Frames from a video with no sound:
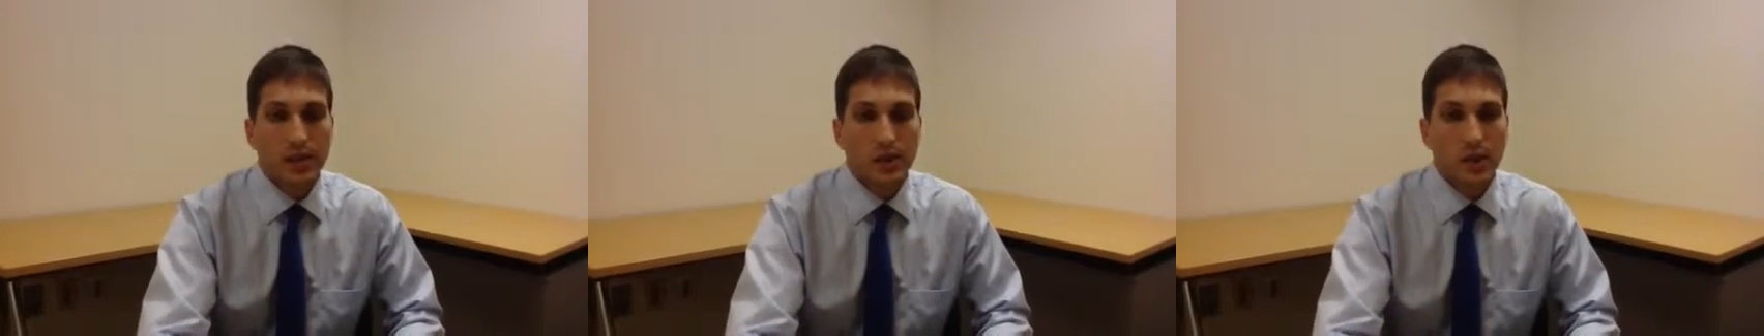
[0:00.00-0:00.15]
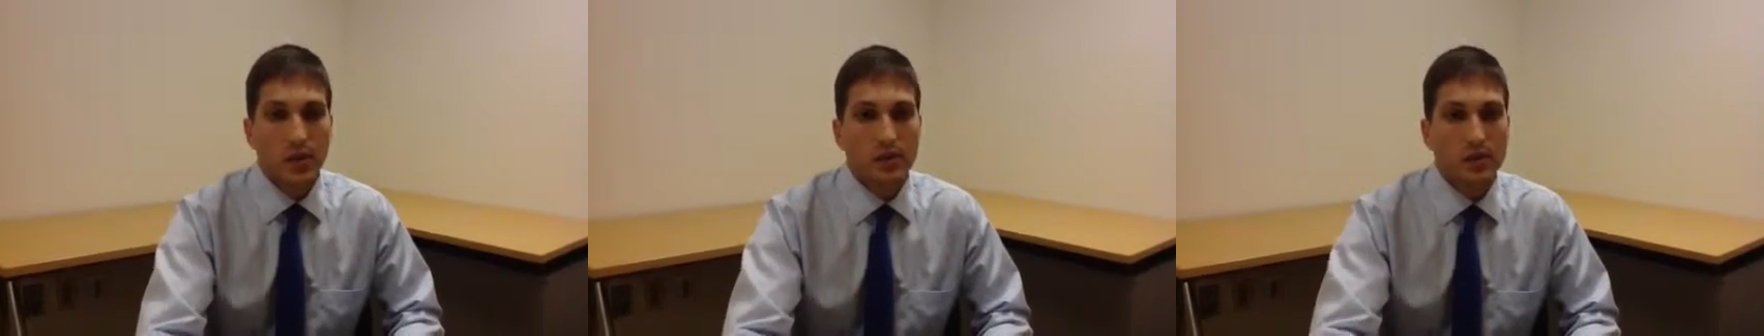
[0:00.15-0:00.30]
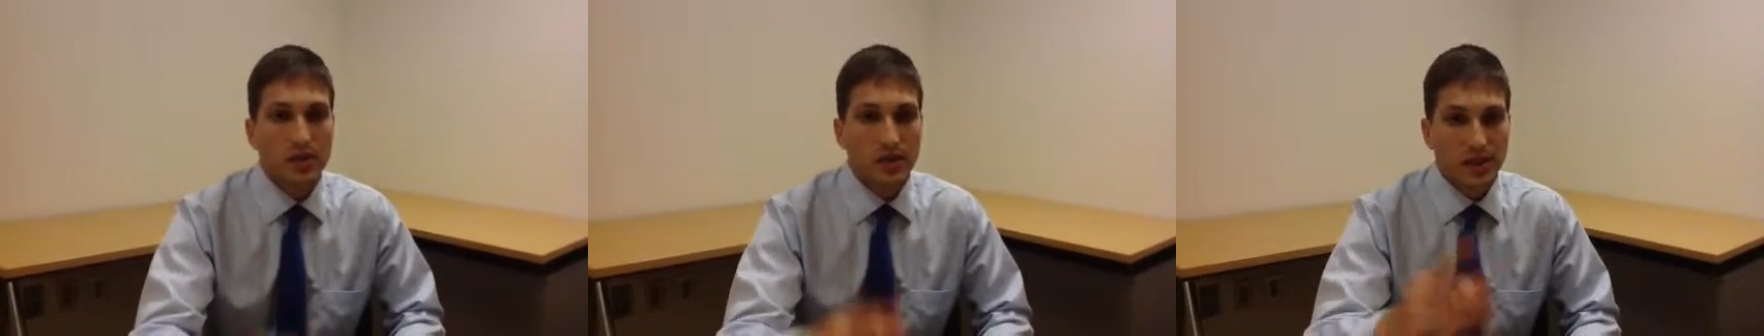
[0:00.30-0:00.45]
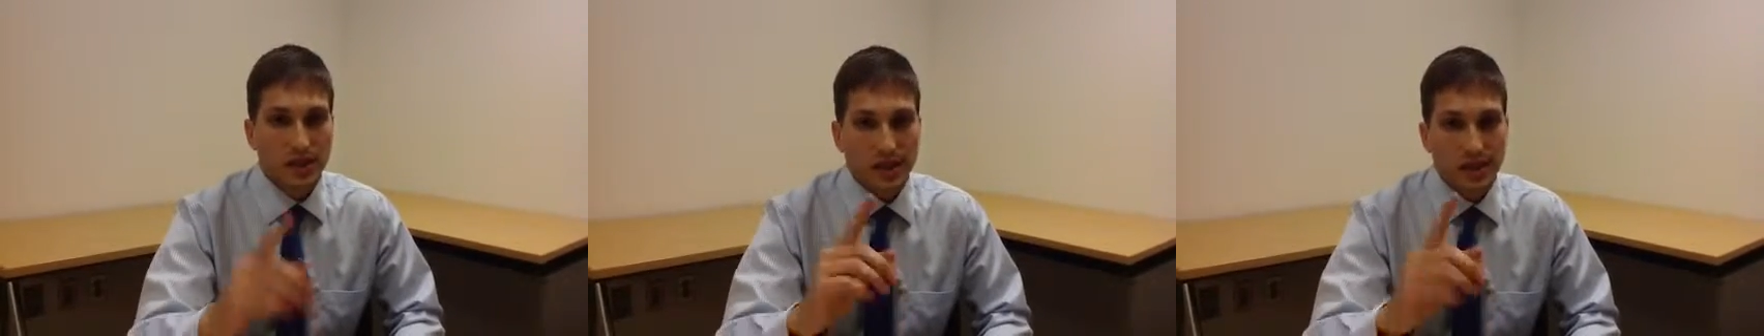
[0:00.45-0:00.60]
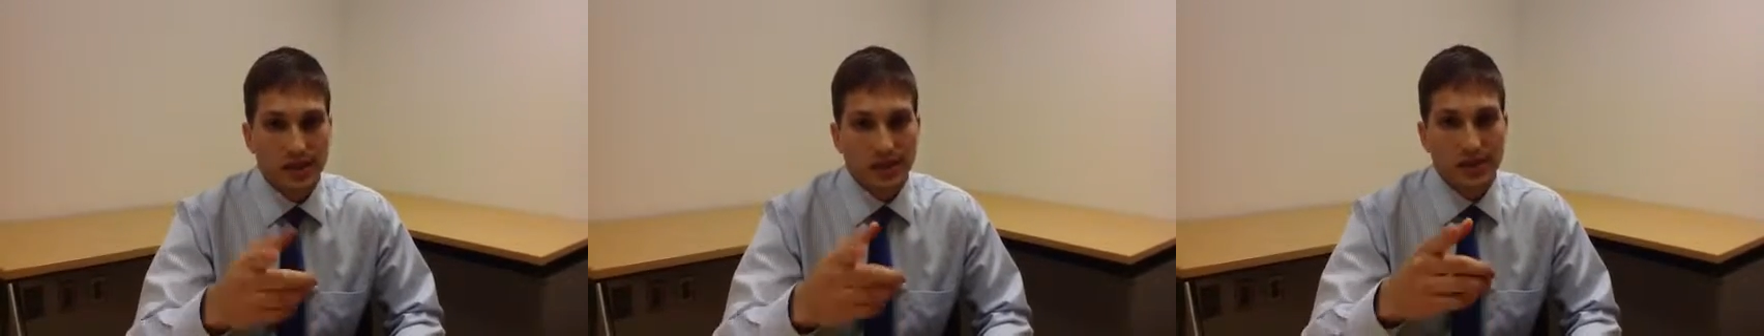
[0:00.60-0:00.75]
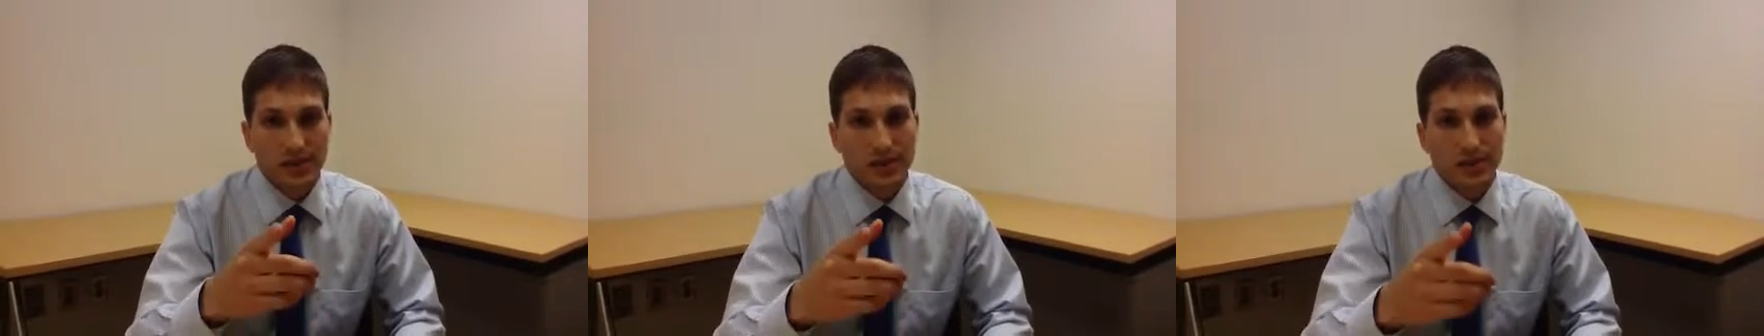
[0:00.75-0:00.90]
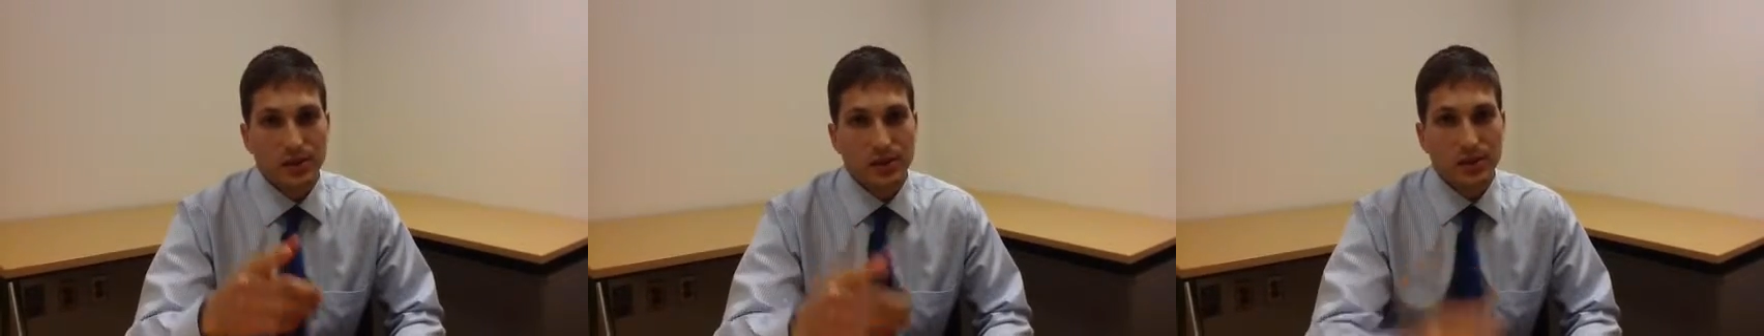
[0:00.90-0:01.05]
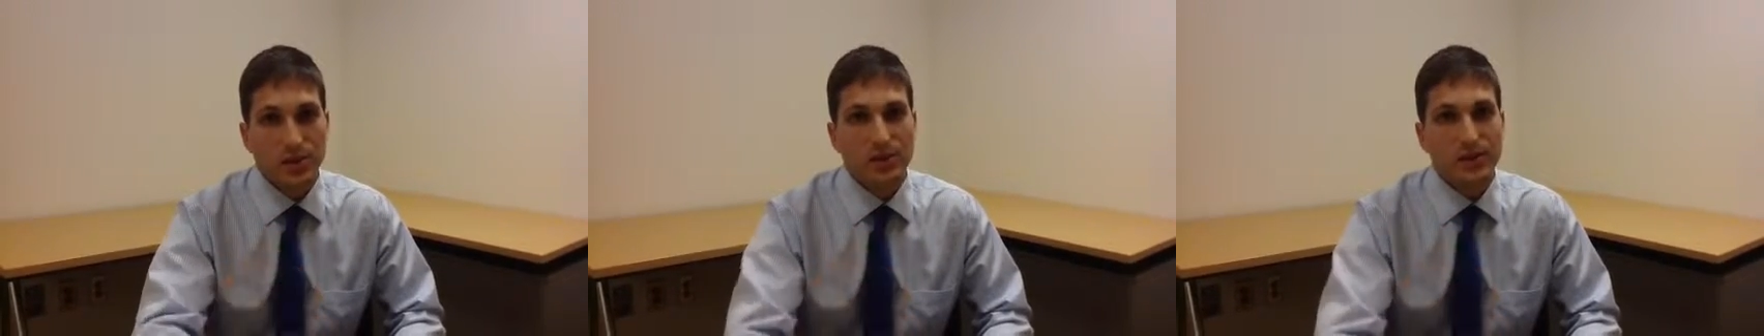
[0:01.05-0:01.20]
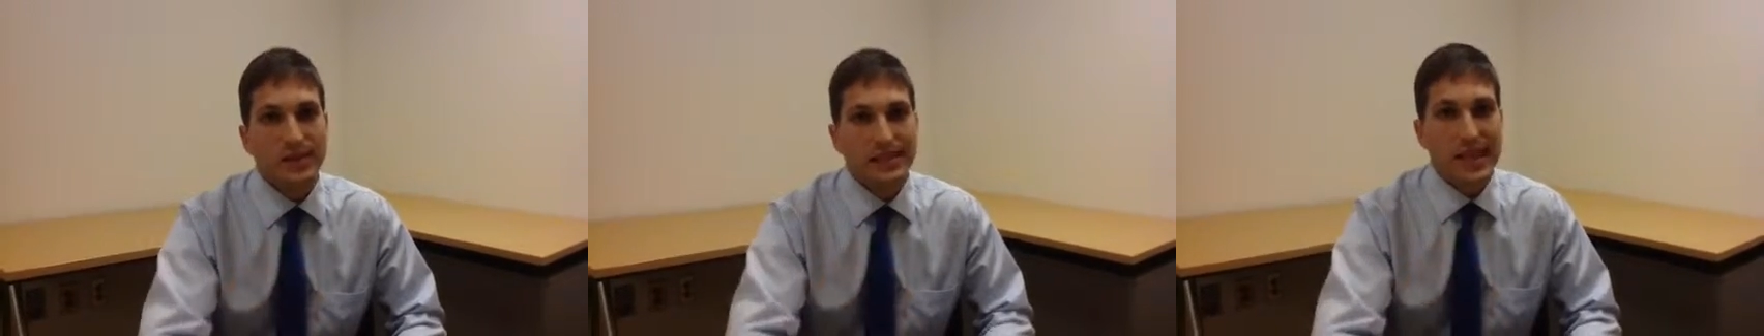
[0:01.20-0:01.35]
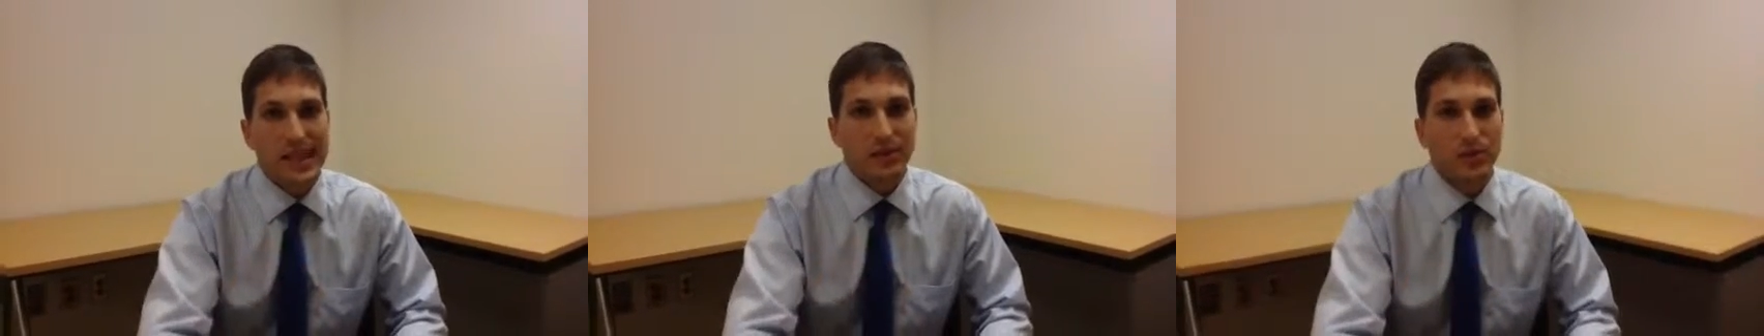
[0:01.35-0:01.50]
hopefully you will
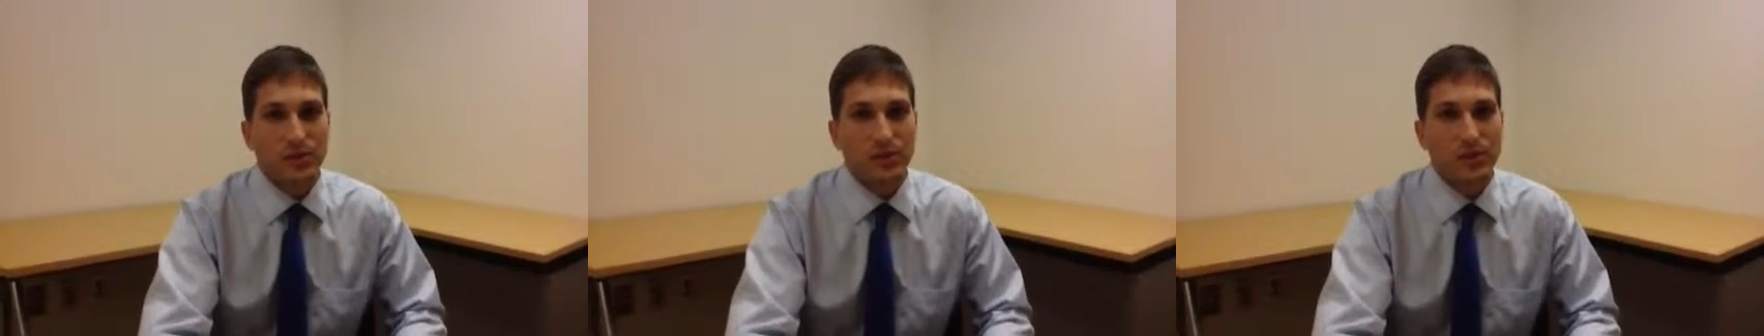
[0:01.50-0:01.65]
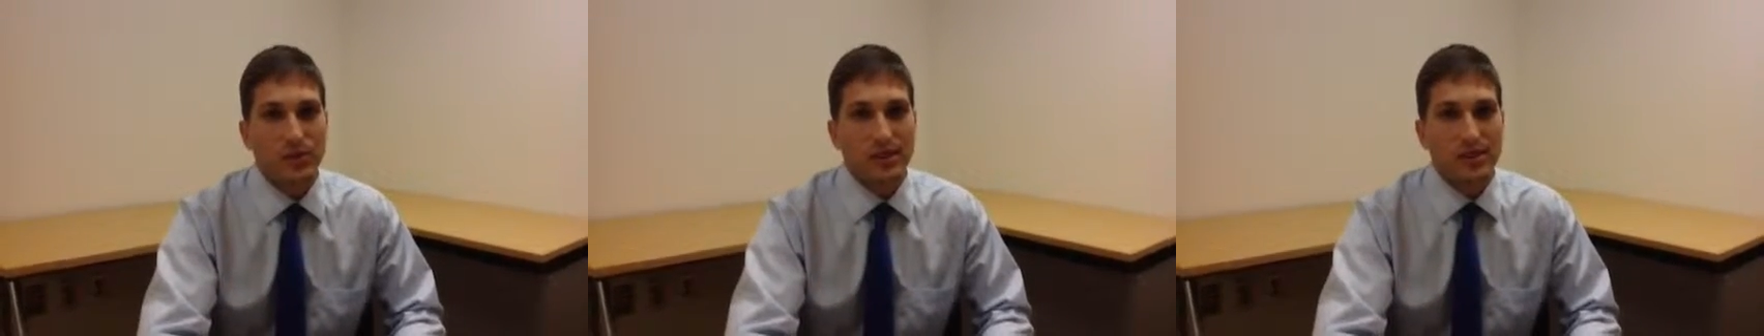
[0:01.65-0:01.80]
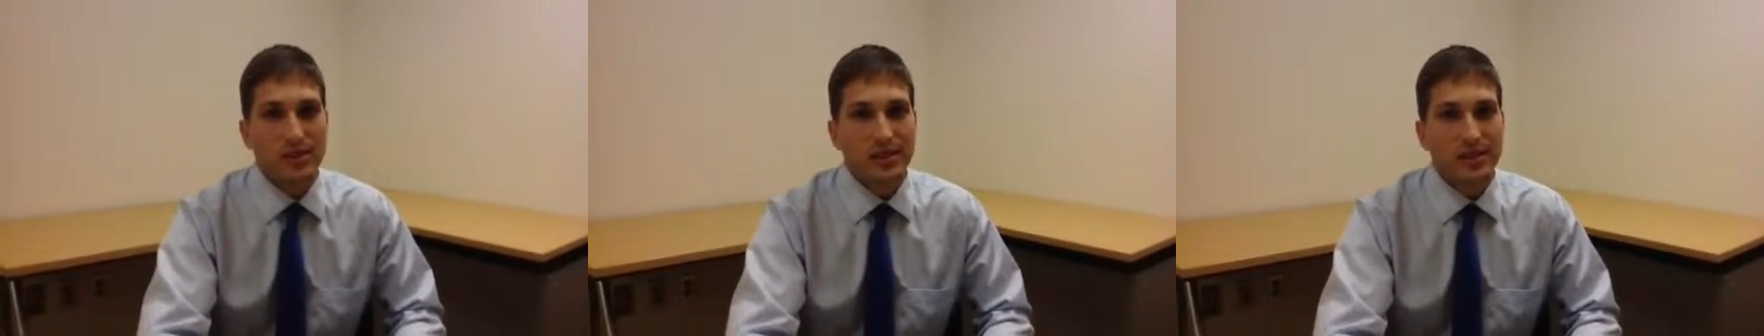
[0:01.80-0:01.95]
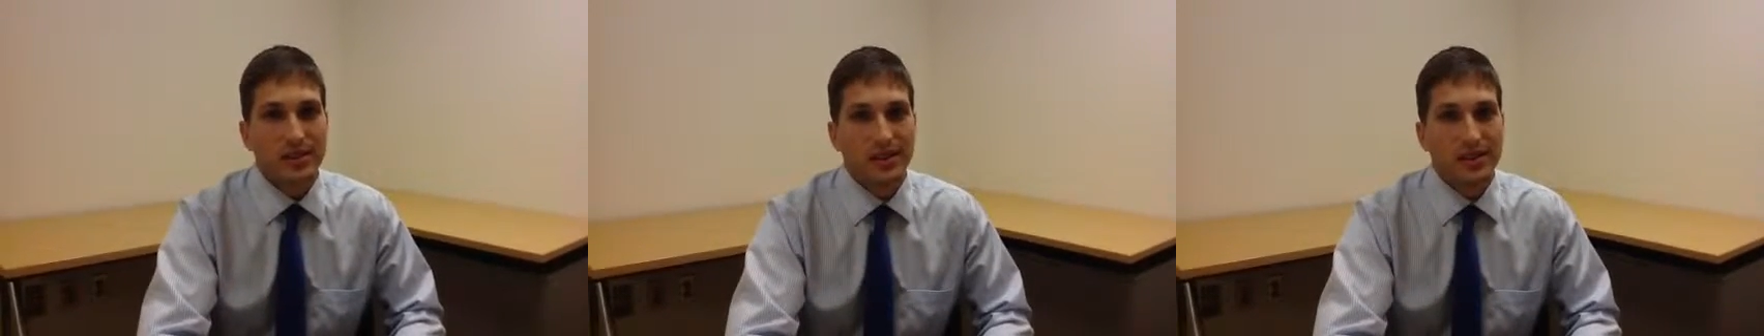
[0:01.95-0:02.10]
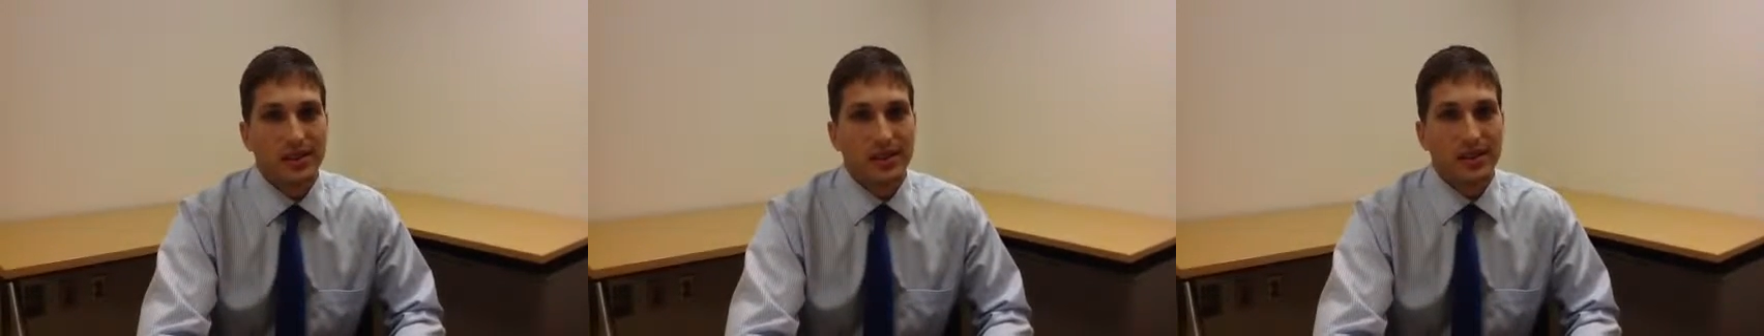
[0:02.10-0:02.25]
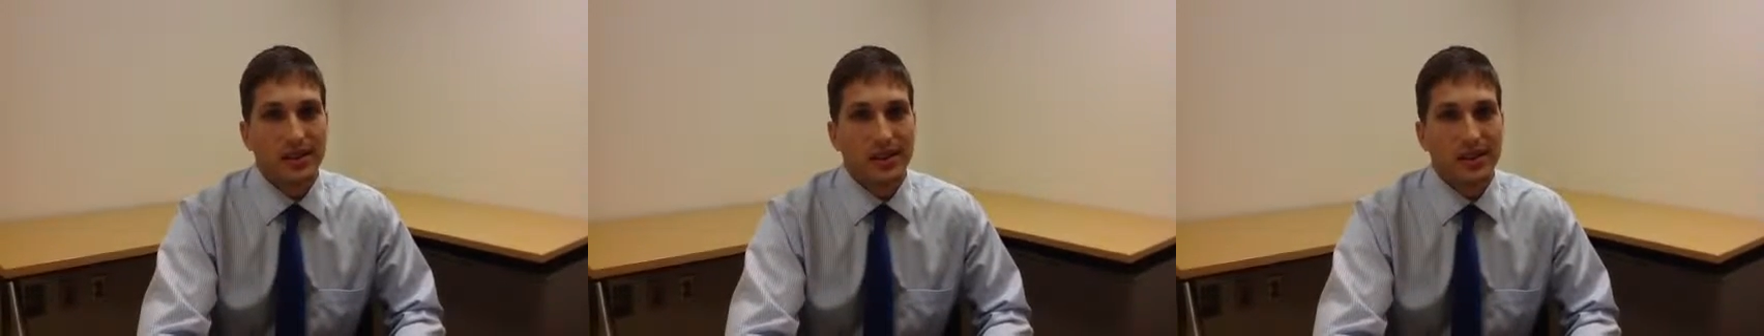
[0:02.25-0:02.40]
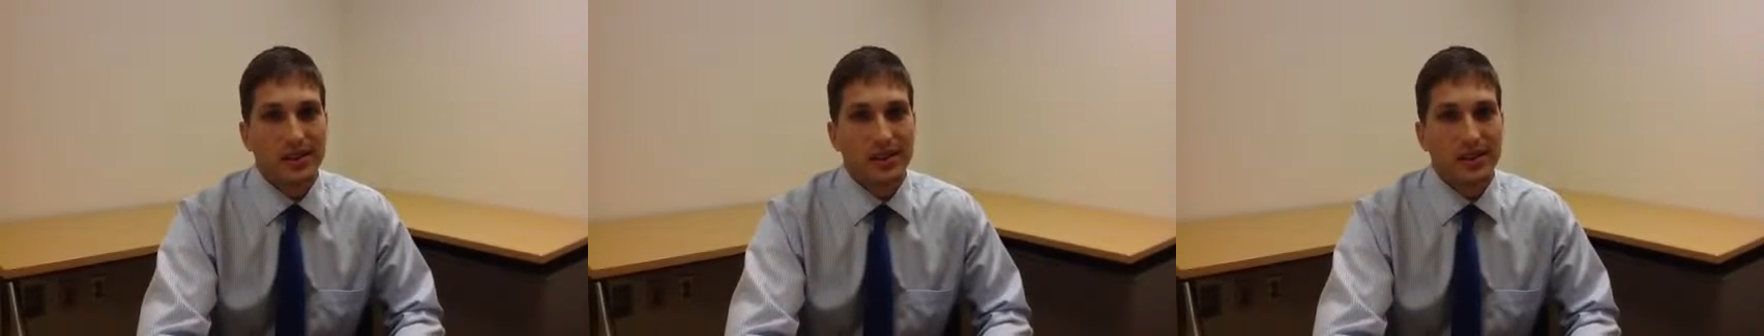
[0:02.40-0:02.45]
download it uh,